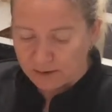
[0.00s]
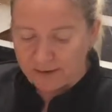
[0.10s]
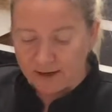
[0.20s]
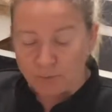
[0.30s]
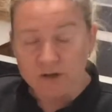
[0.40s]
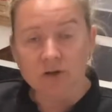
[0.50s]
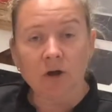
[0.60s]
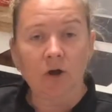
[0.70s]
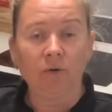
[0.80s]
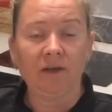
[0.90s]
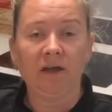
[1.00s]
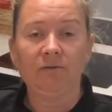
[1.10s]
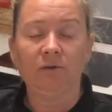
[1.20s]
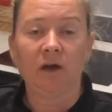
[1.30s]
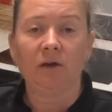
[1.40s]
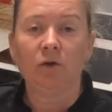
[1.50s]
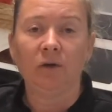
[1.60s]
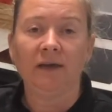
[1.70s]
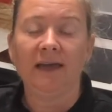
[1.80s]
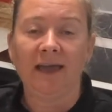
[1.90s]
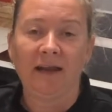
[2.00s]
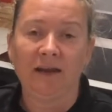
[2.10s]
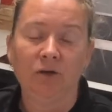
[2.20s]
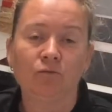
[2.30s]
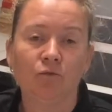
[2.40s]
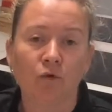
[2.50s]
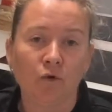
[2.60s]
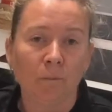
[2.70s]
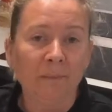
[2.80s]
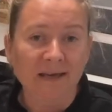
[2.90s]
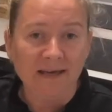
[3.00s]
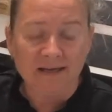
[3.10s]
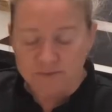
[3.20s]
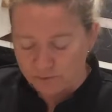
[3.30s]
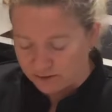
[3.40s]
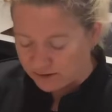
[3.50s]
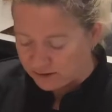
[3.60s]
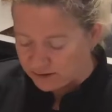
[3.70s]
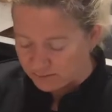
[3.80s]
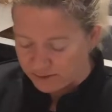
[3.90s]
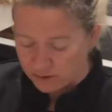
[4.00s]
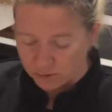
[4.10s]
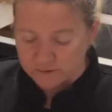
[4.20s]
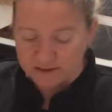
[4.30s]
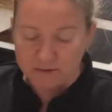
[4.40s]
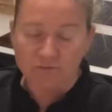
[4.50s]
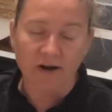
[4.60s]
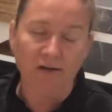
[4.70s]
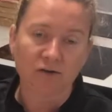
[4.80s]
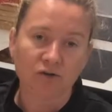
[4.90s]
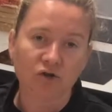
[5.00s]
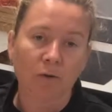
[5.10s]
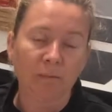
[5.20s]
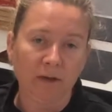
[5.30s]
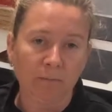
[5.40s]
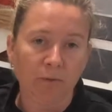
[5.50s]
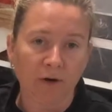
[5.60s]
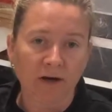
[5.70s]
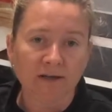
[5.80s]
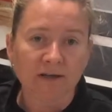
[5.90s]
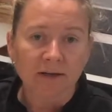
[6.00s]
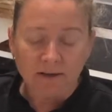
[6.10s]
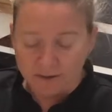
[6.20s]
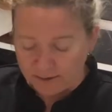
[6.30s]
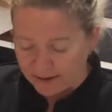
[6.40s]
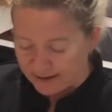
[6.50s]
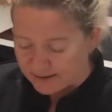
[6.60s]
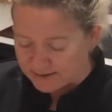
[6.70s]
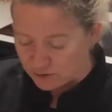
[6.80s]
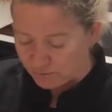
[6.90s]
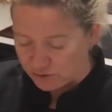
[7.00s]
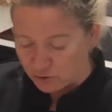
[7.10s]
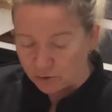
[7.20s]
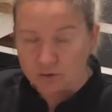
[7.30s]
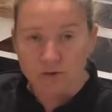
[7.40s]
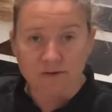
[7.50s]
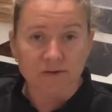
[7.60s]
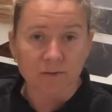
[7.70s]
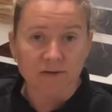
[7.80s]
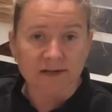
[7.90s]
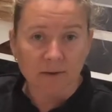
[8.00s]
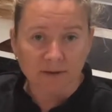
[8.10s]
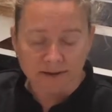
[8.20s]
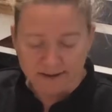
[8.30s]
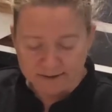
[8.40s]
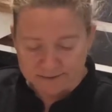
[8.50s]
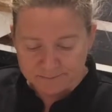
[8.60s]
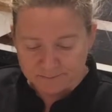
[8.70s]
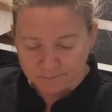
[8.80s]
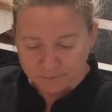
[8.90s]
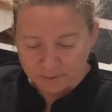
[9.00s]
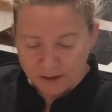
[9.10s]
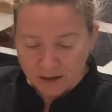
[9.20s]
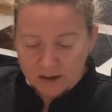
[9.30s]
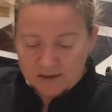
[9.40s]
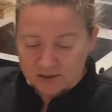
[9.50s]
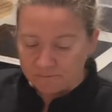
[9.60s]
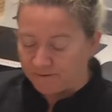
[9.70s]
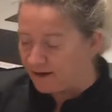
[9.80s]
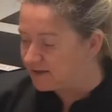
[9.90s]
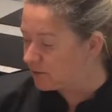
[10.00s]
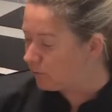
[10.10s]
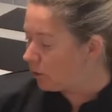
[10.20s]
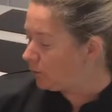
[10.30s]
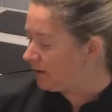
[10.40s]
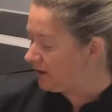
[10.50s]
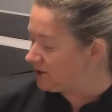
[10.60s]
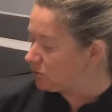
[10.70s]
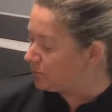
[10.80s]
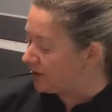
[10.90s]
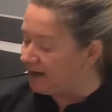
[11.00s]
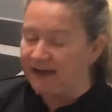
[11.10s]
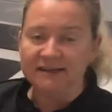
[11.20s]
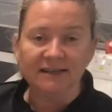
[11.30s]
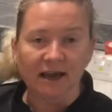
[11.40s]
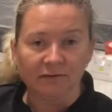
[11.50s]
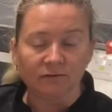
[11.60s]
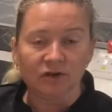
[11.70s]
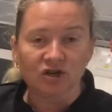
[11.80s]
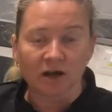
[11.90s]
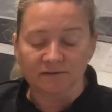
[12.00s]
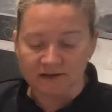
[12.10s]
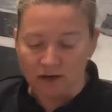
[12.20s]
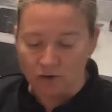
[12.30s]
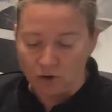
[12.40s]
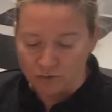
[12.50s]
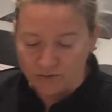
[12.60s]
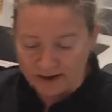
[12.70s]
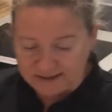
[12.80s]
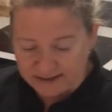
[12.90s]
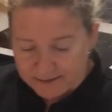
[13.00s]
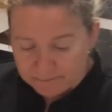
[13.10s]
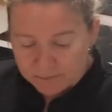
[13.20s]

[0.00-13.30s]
Now we know that if we are cooking any raw meat, we need to be using red chopping board, okay, so we don't cross-contaminate. So first of all, we need to preheat the oven, which I've done already,